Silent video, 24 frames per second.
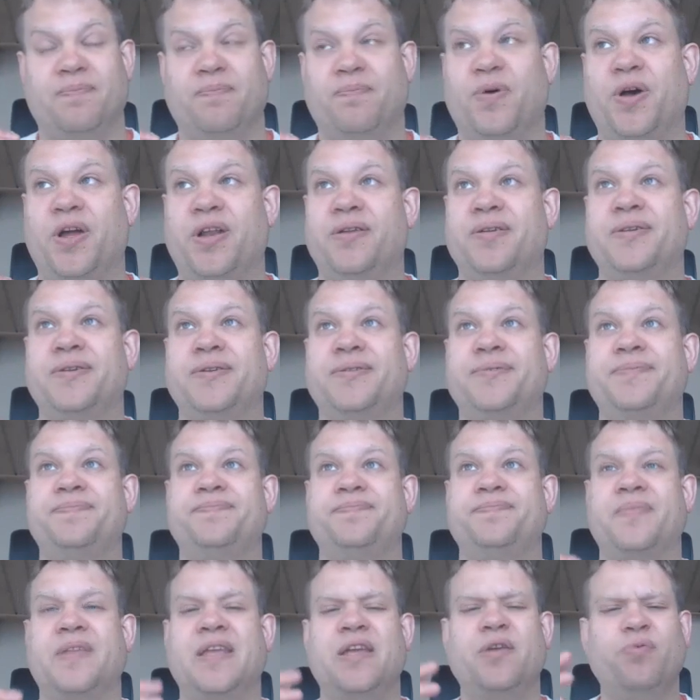But
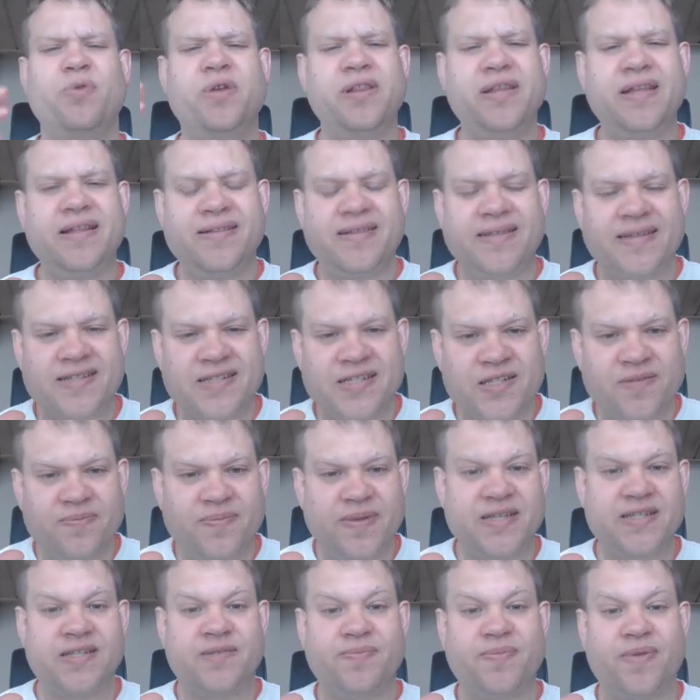he really
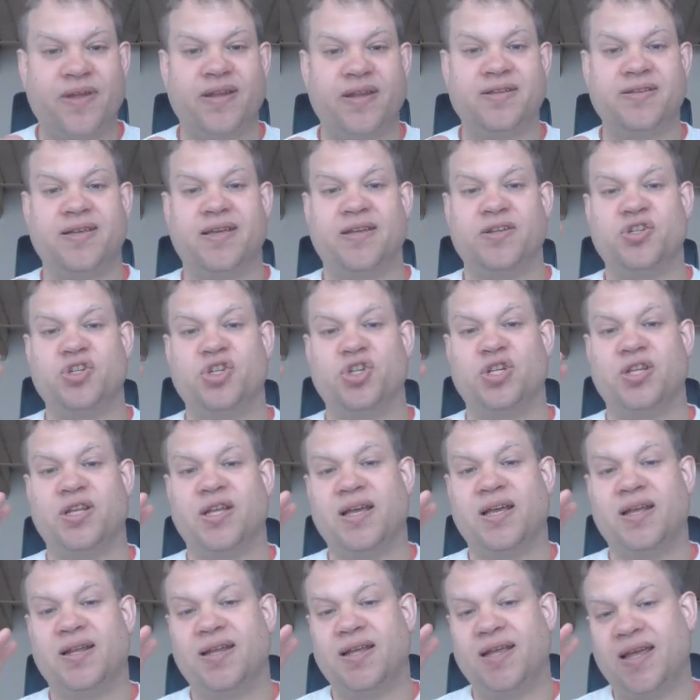dismissed meditation
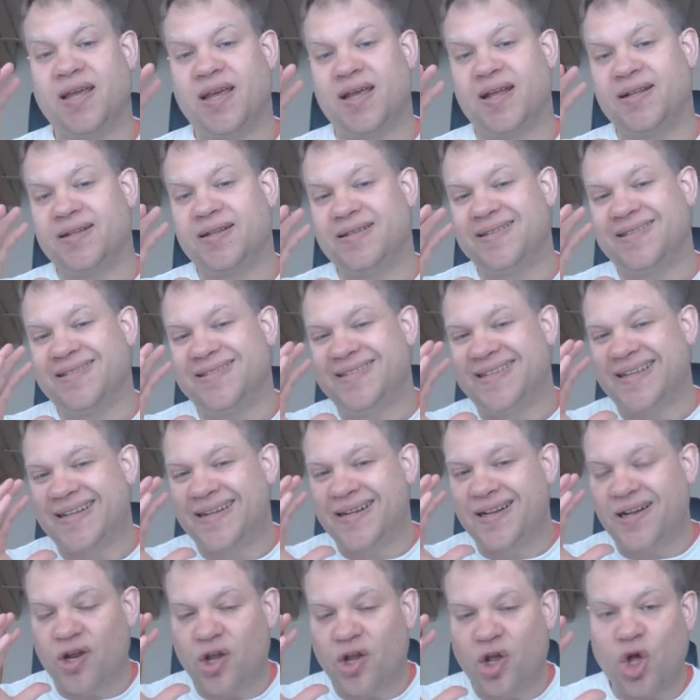and
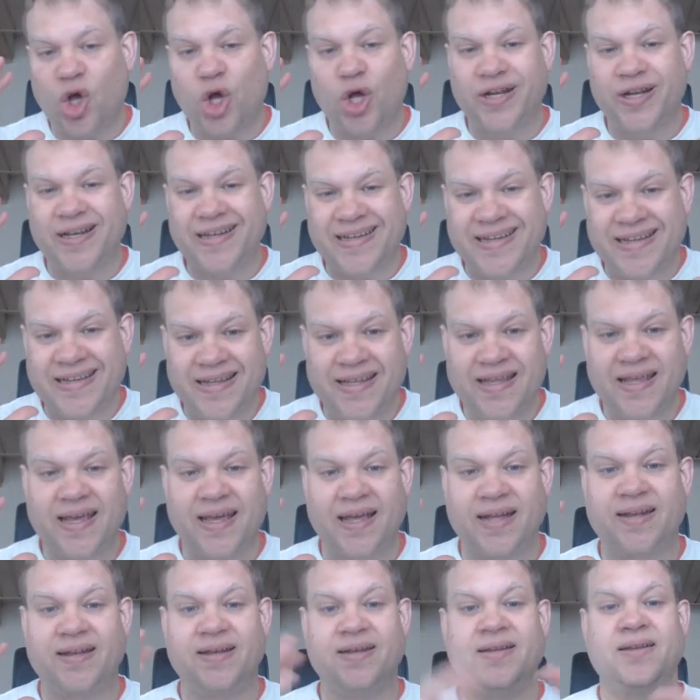did not
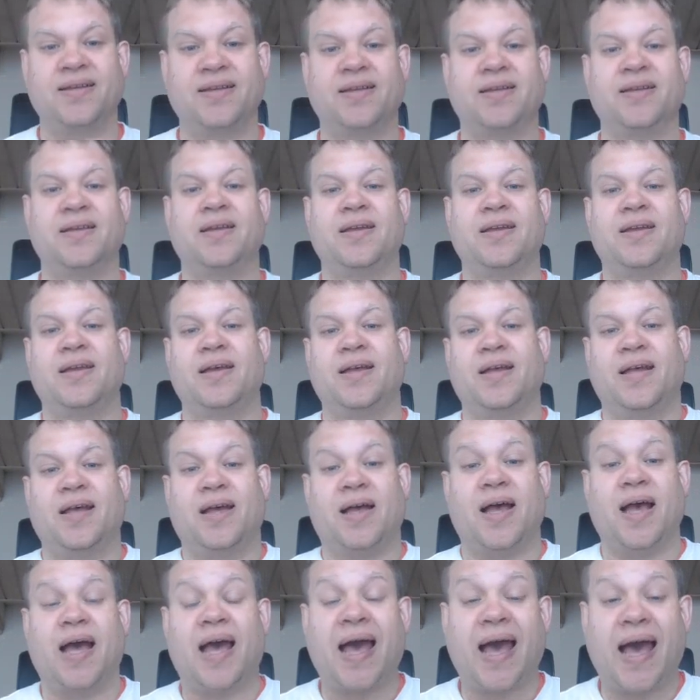get
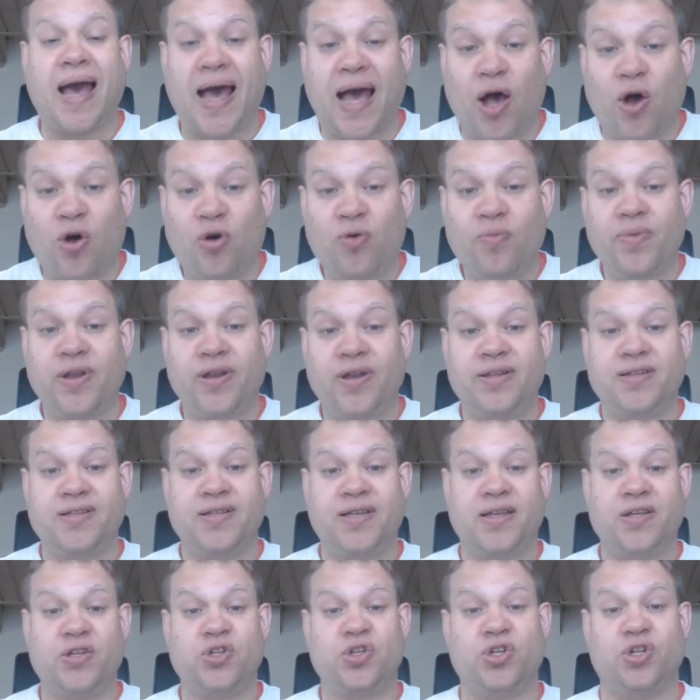how
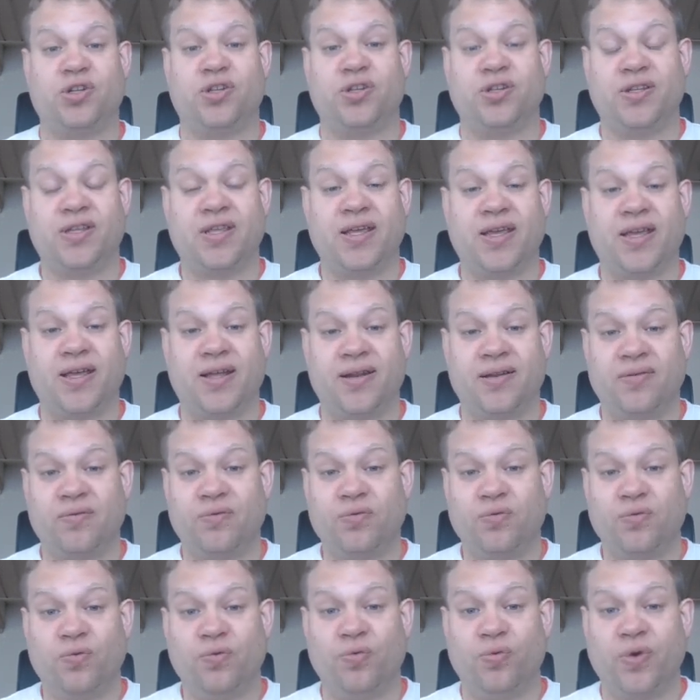meditation can
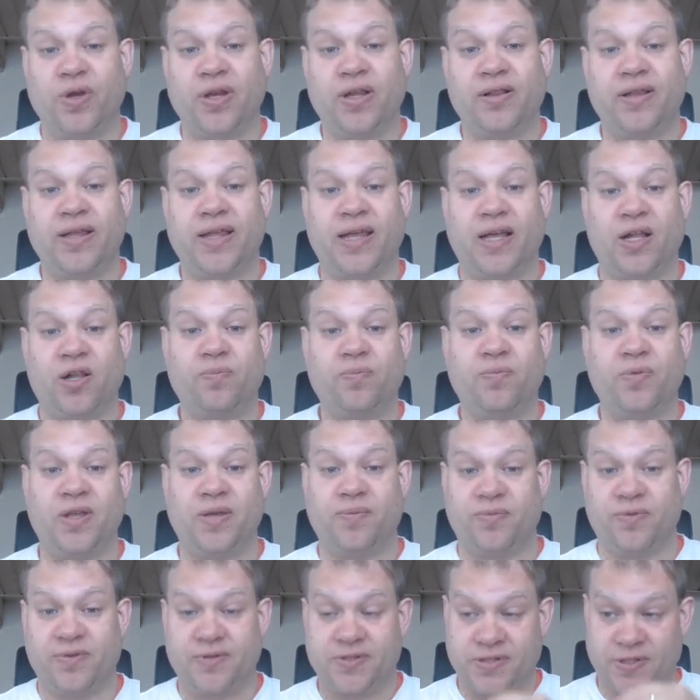really help
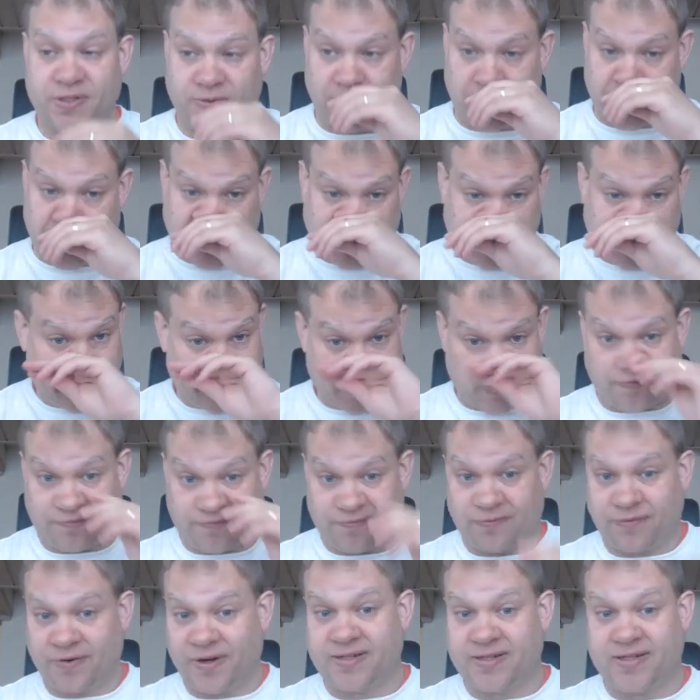people. So
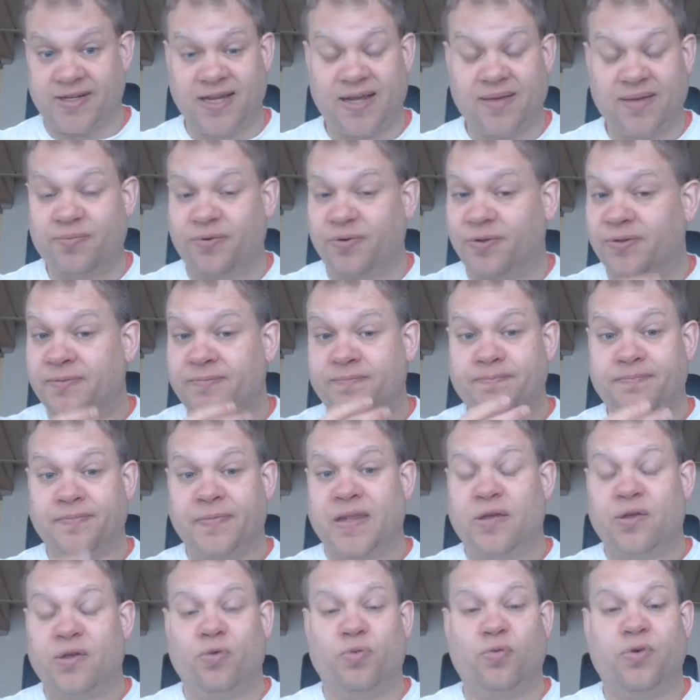for example,
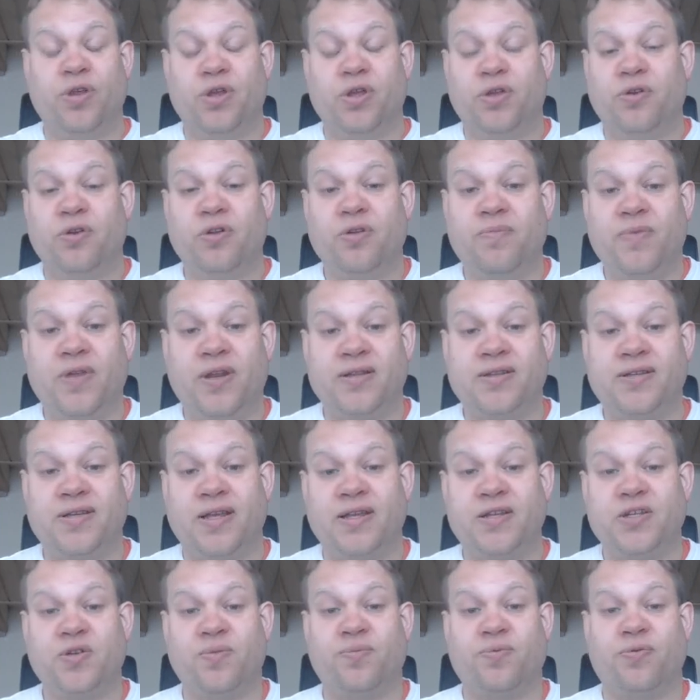with a good
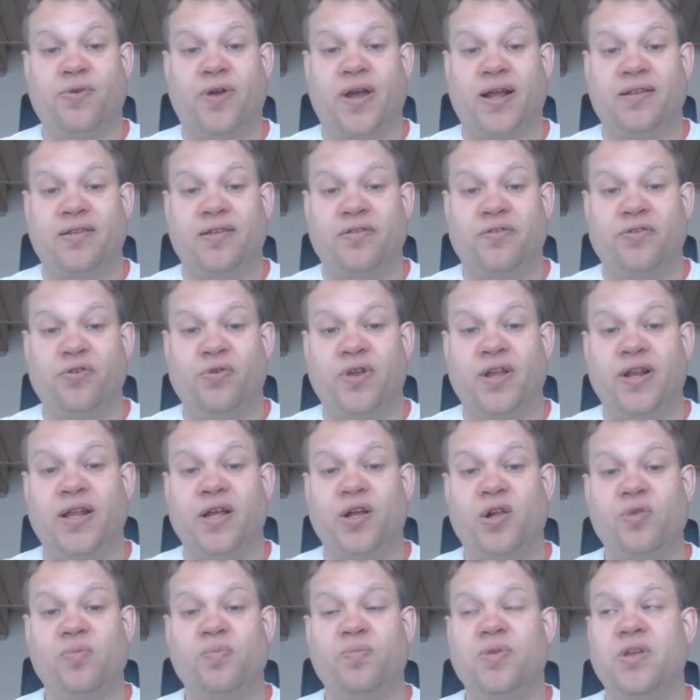meditation practice, you can
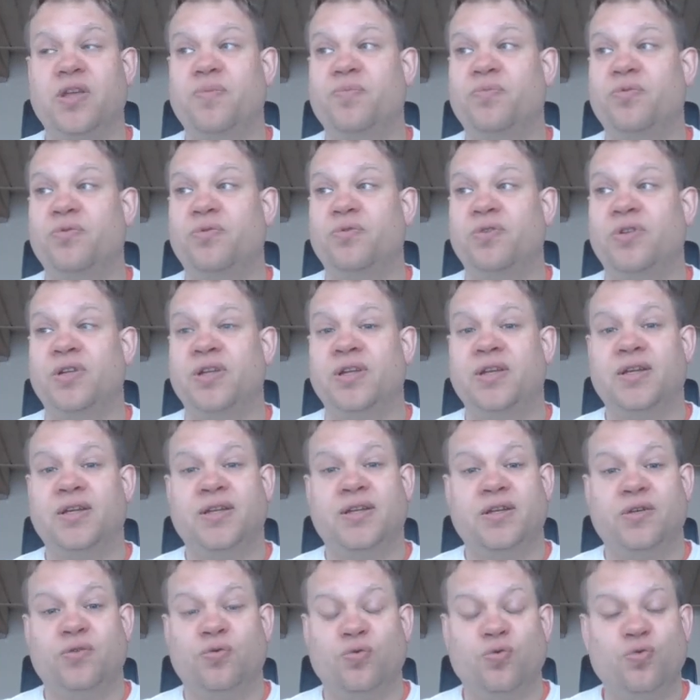help people
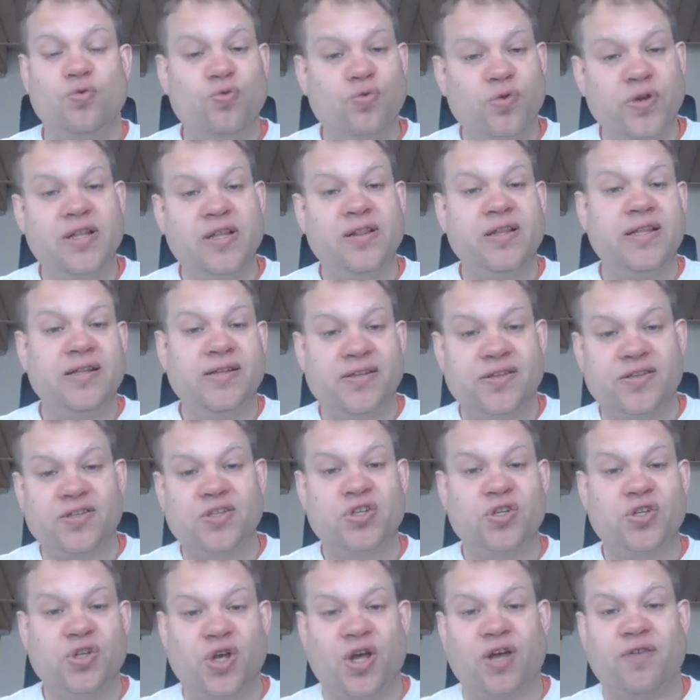really
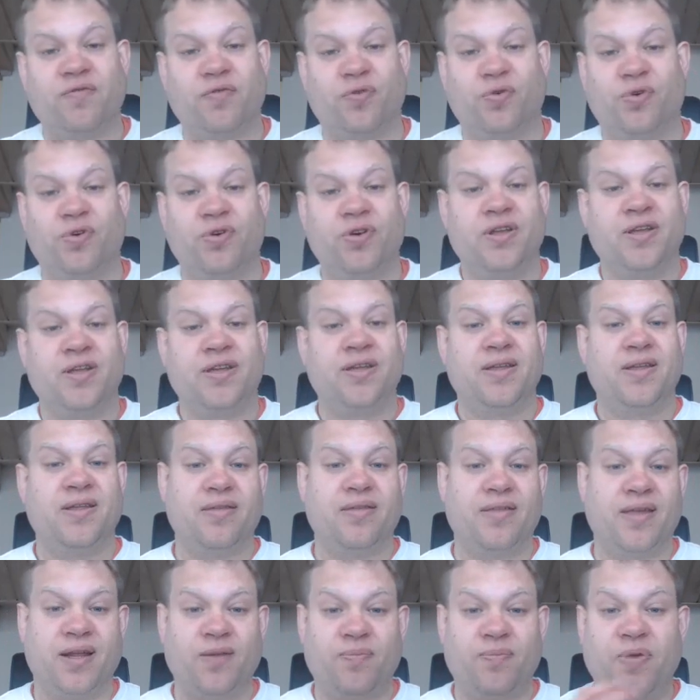discover
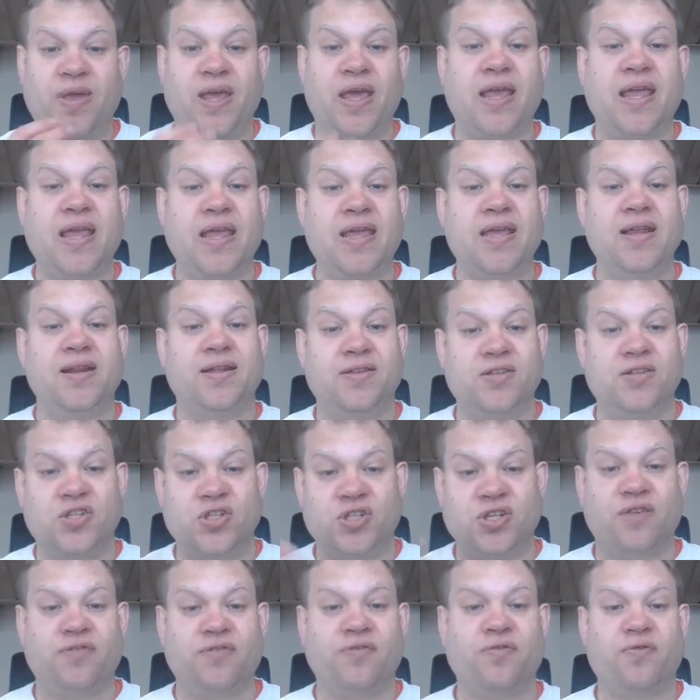that pain and
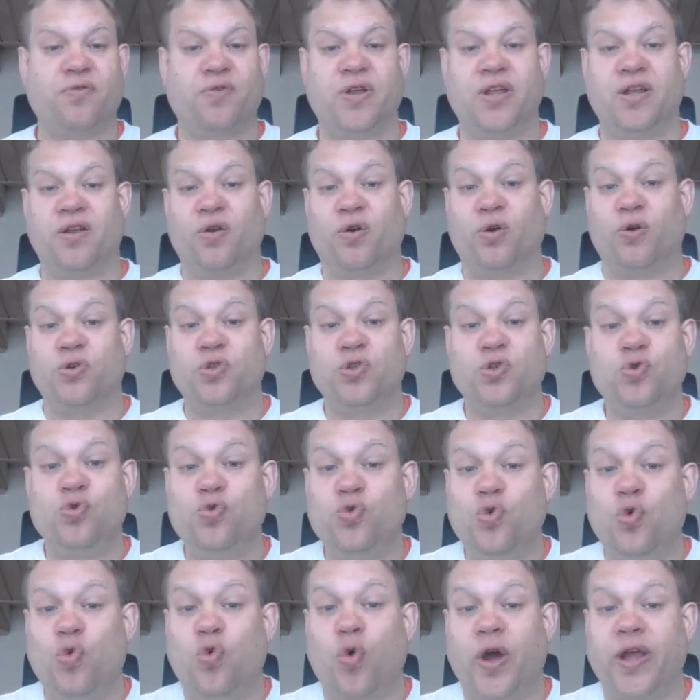suffering are
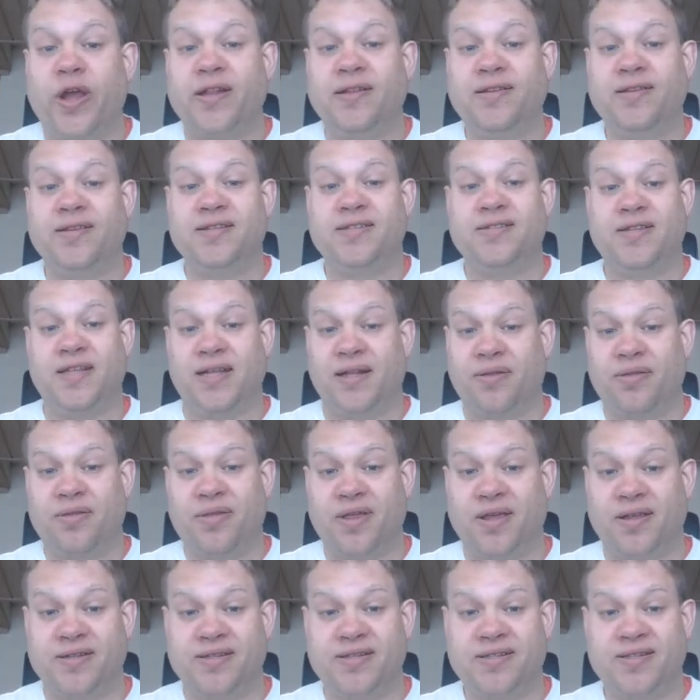two quite distinct
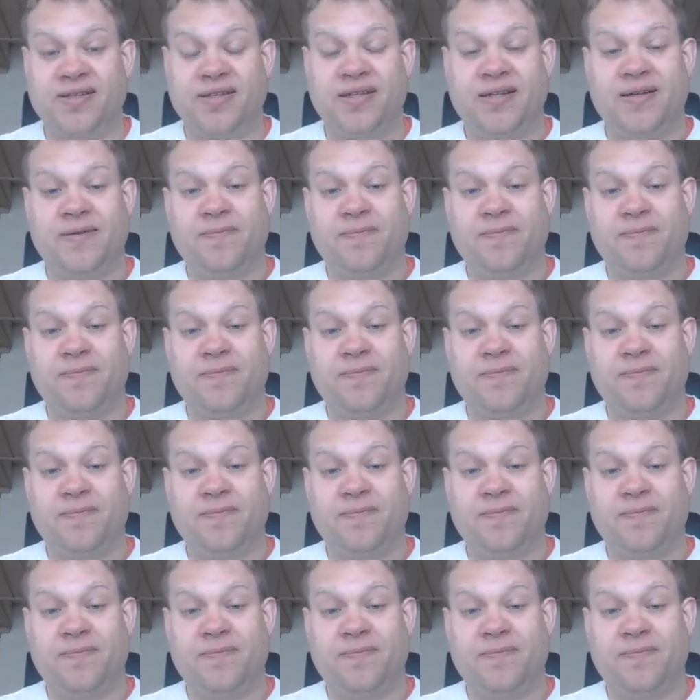things.